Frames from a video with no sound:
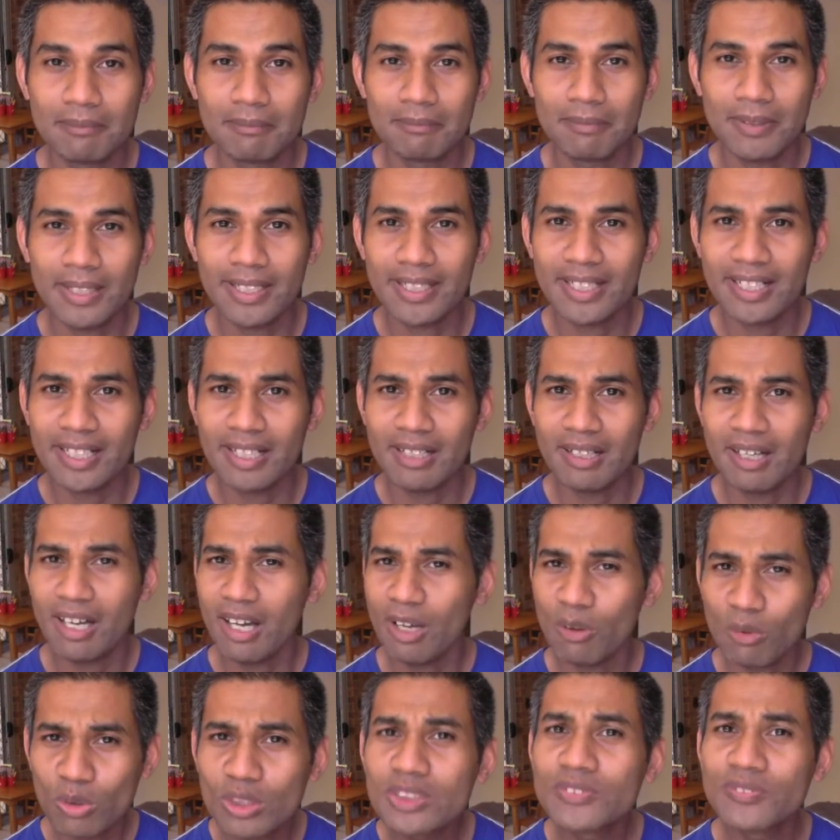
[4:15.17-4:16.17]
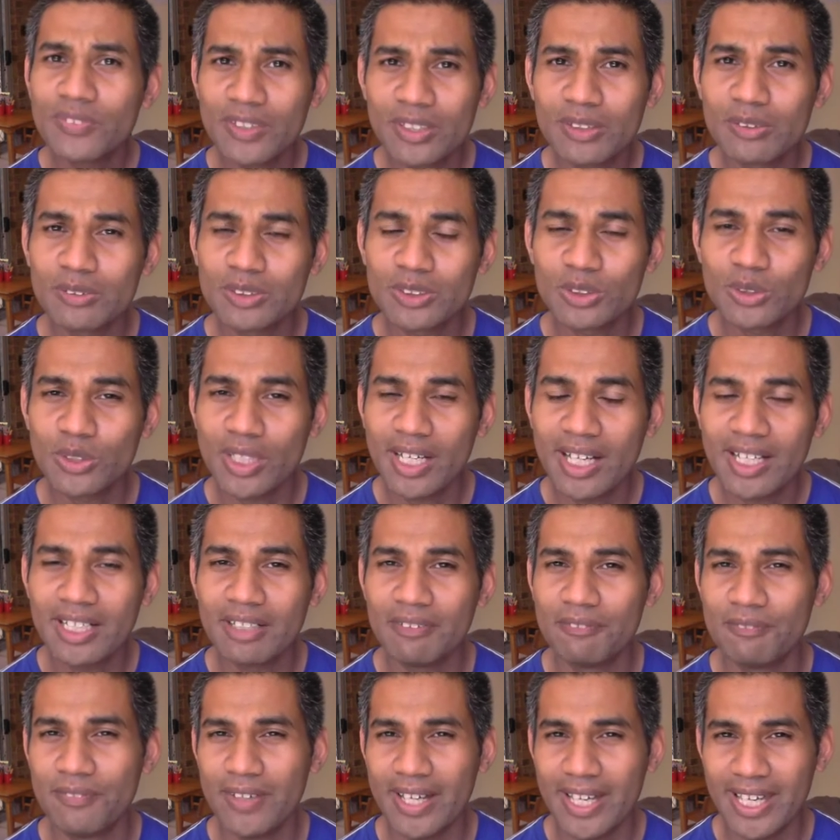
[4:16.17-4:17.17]
But I always felt it was kind
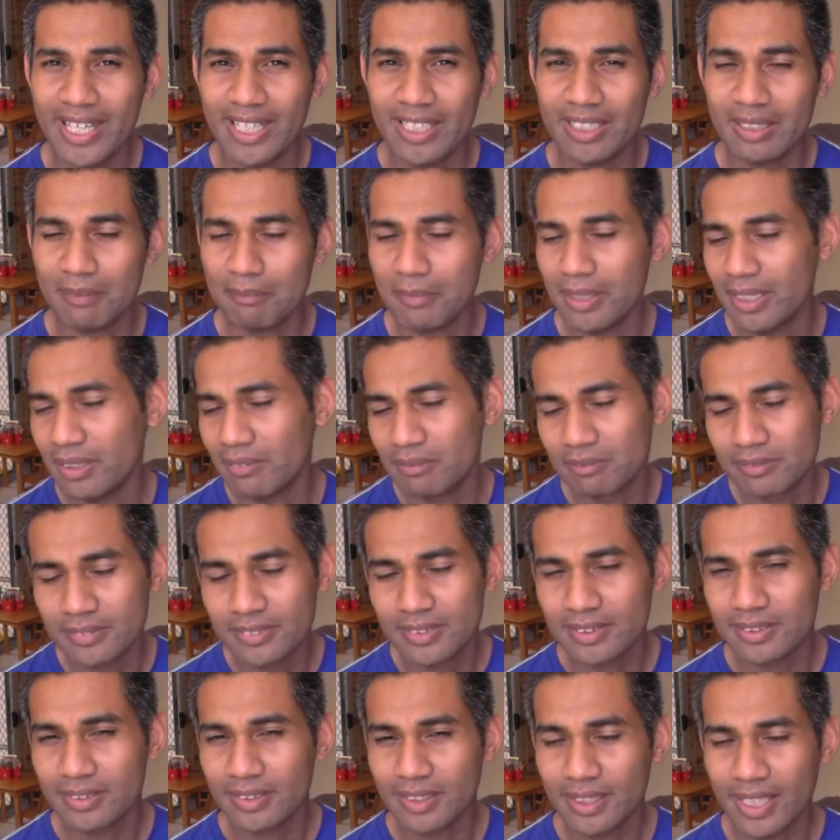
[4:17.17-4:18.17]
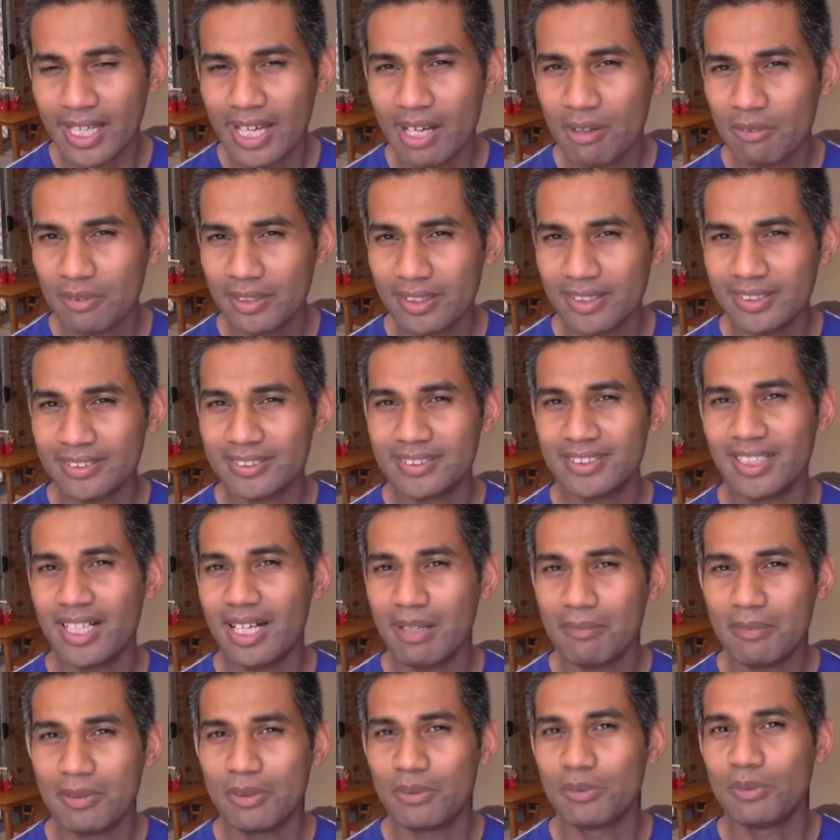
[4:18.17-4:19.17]
of vague. I mean, how can a
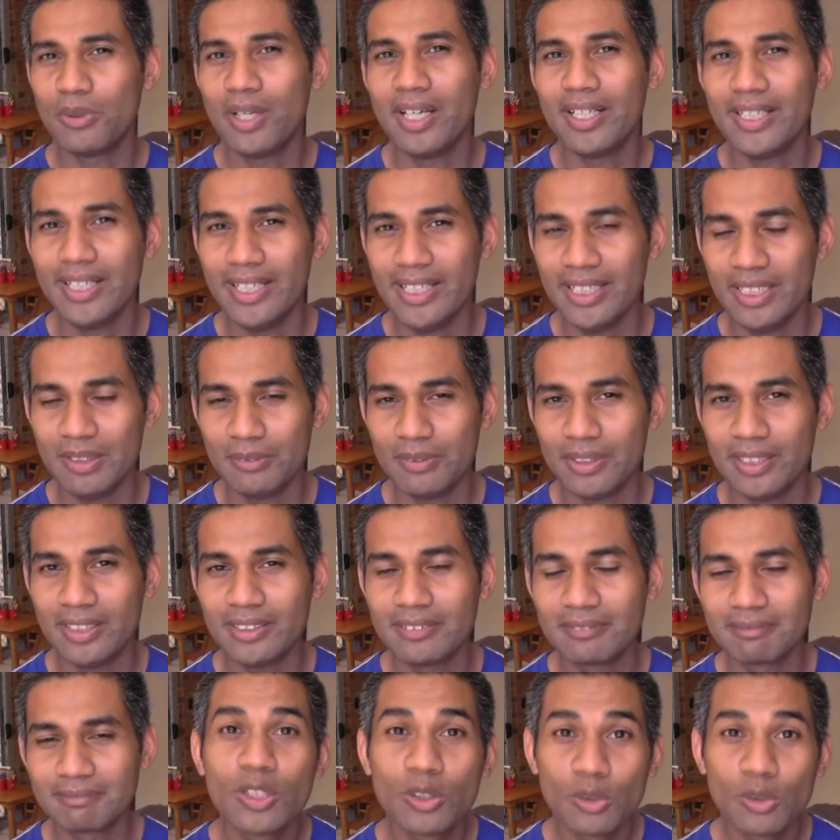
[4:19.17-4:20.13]
diamond run anyway?